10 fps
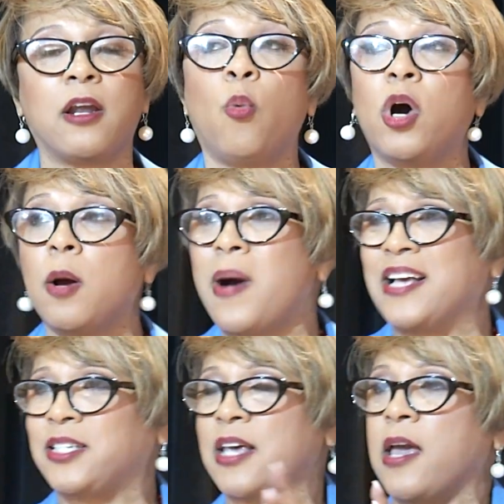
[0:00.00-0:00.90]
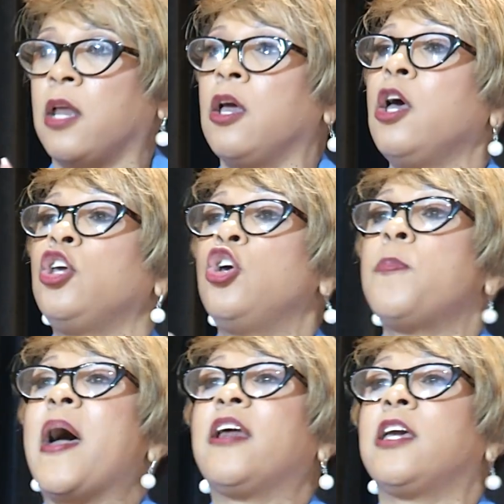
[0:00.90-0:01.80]
Now, what am I saying? You
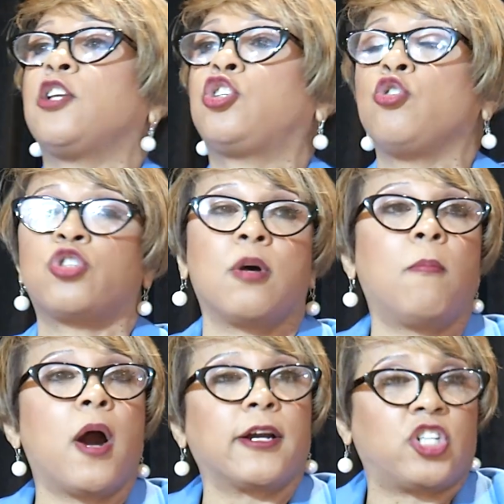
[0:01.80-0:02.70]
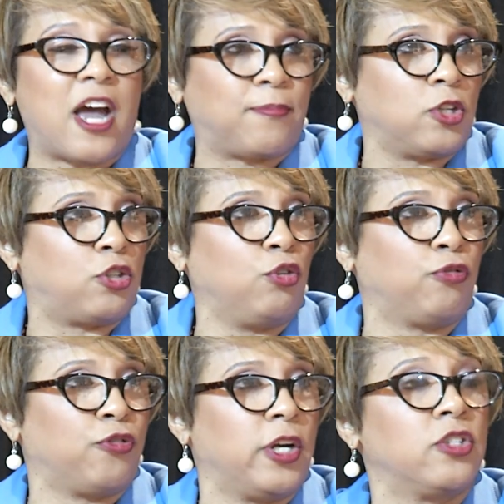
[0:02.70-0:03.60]
better get you some Mark chapter 2
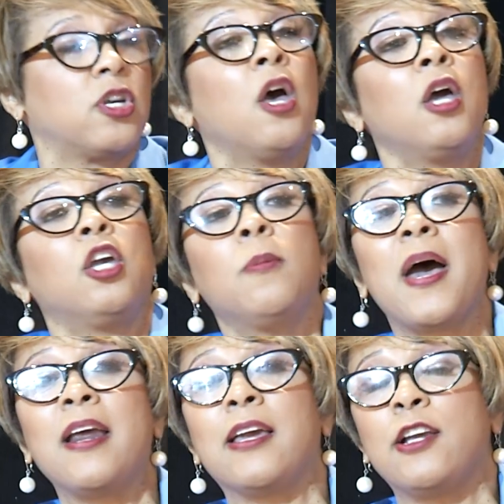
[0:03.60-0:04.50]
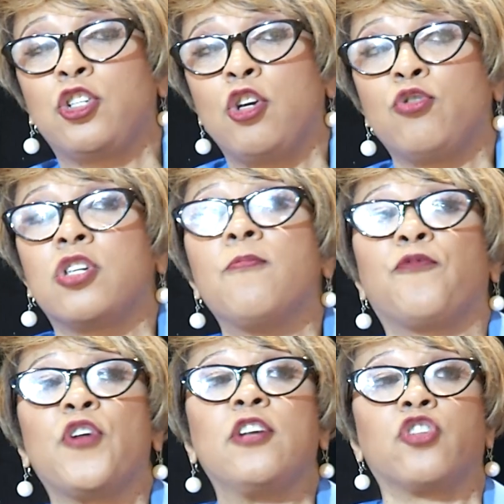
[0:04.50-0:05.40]
friends. You better get you some
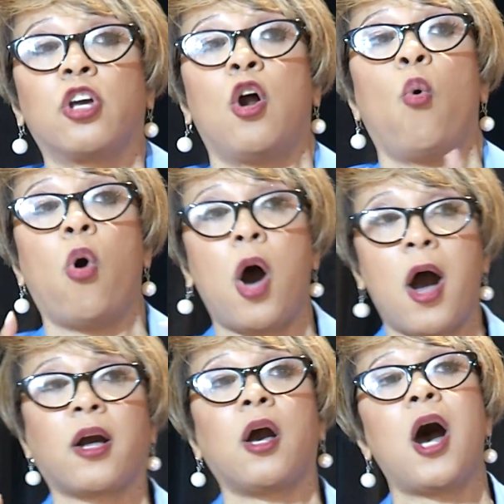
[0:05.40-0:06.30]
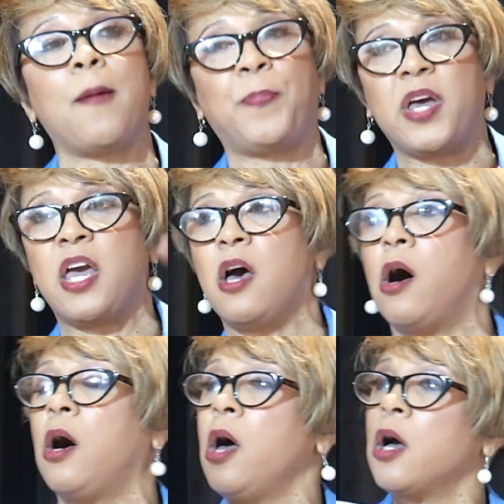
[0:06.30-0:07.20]
friends that are going to walk up a
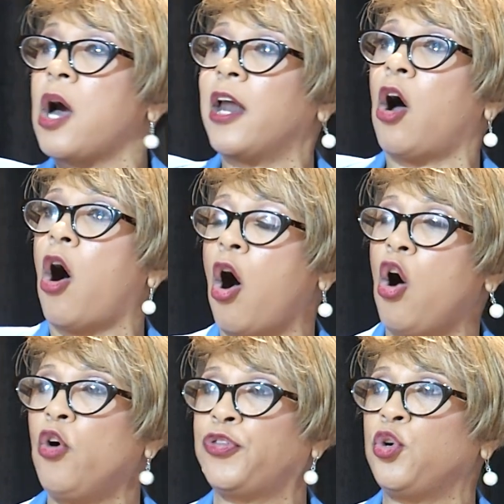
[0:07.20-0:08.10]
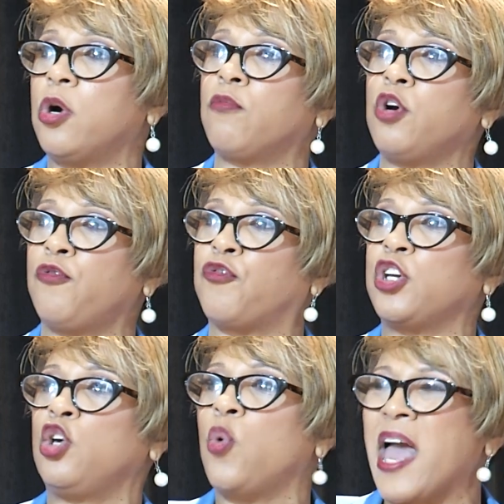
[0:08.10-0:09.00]
hill, cut a hole through a roof for
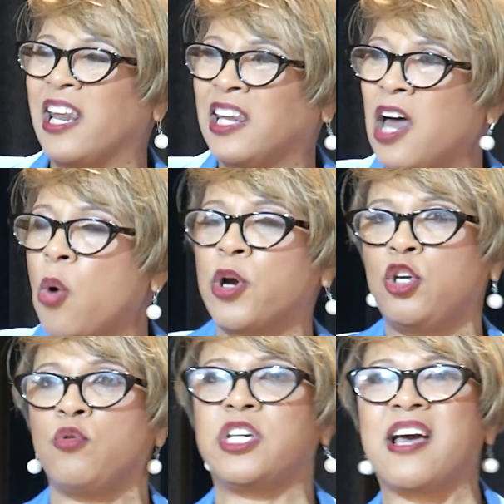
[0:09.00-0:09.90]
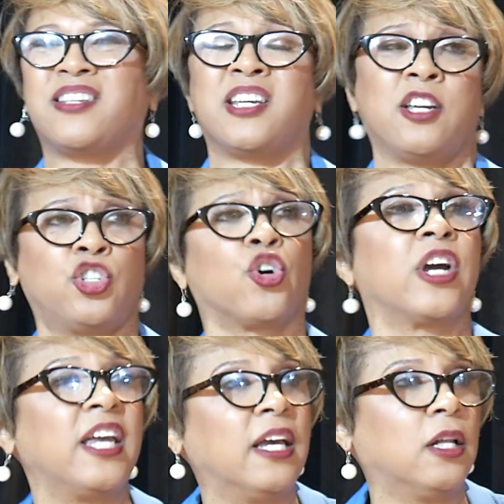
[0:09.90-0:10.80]
you, and lower you down to get your
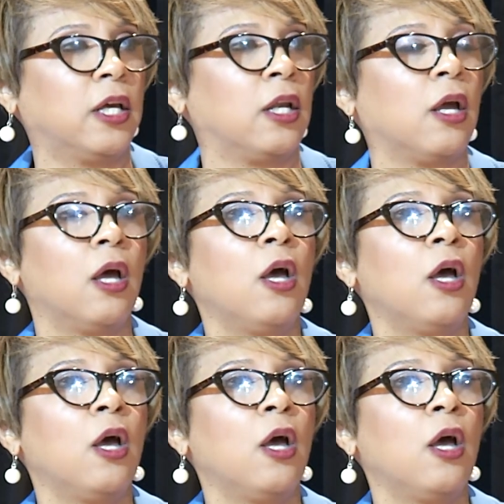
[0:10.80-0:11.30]
healing.